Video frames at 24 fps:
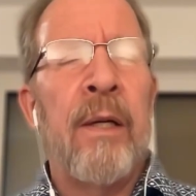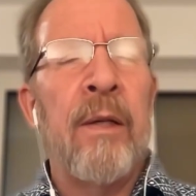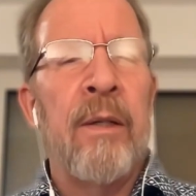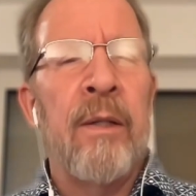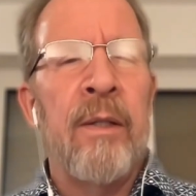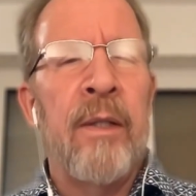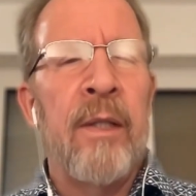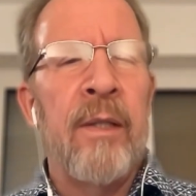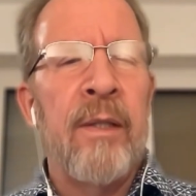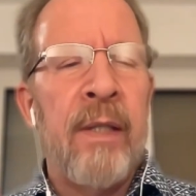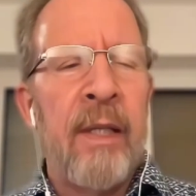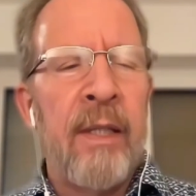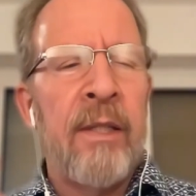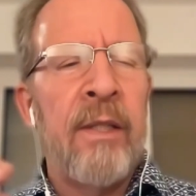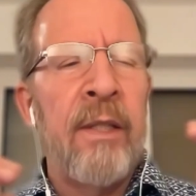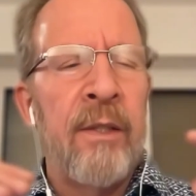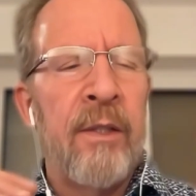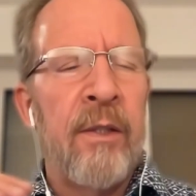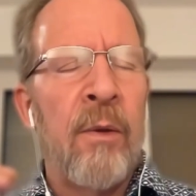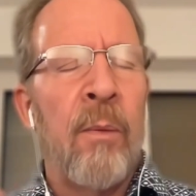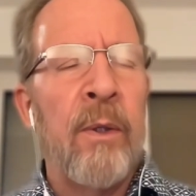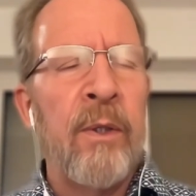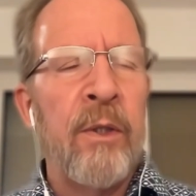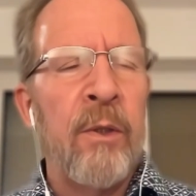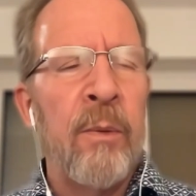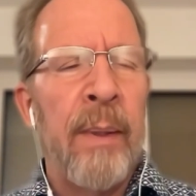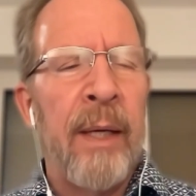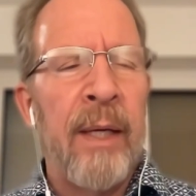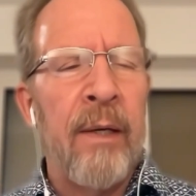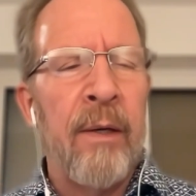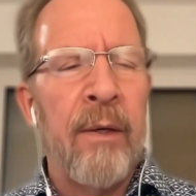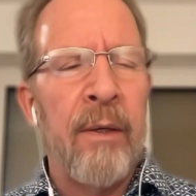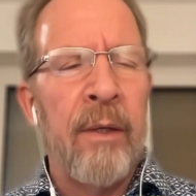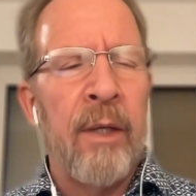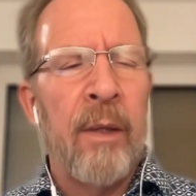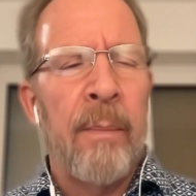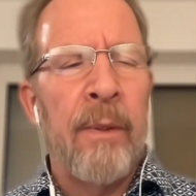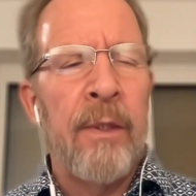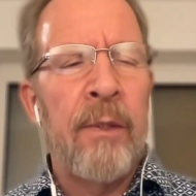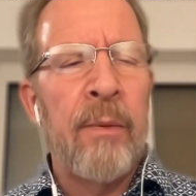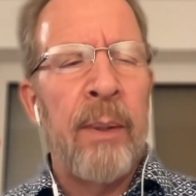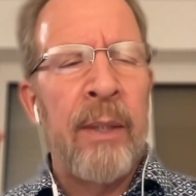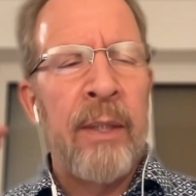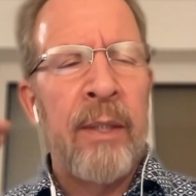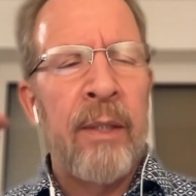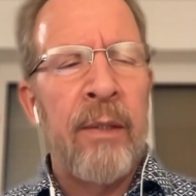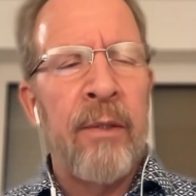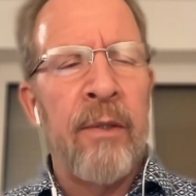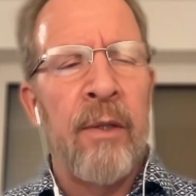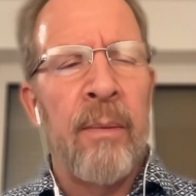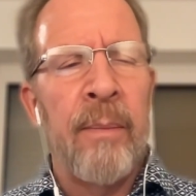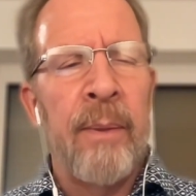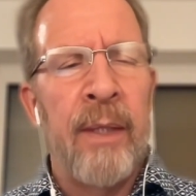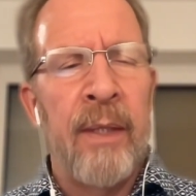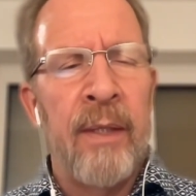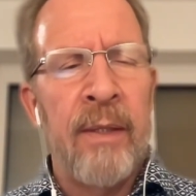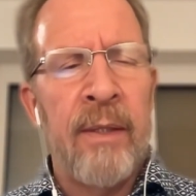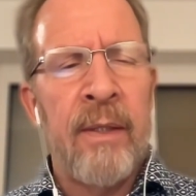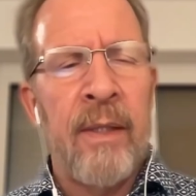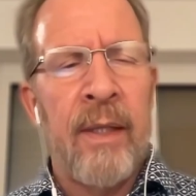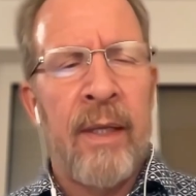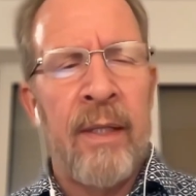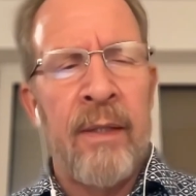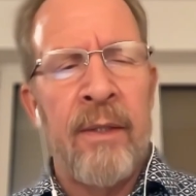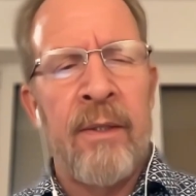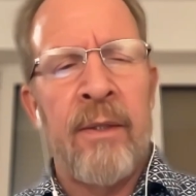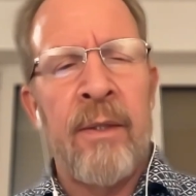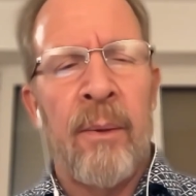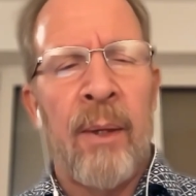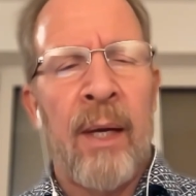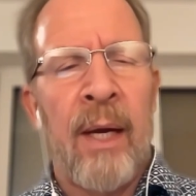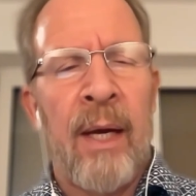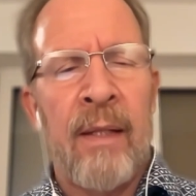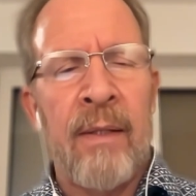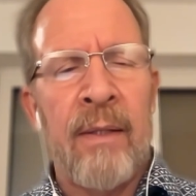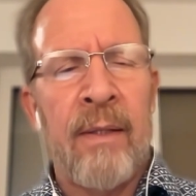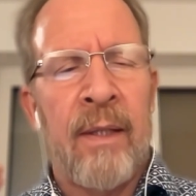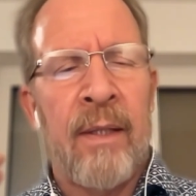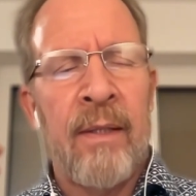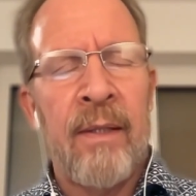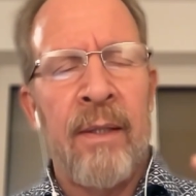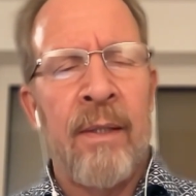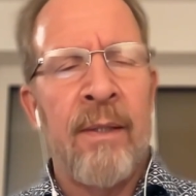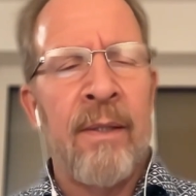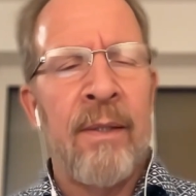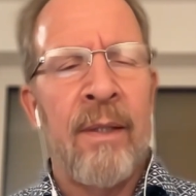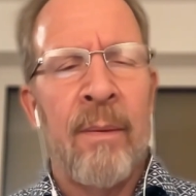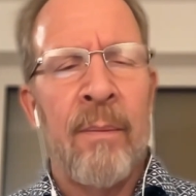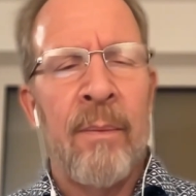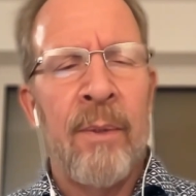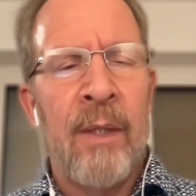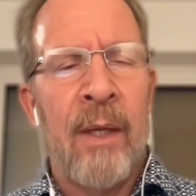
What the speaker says: distinction is the one you made earlier between deterministic and stochastic systems,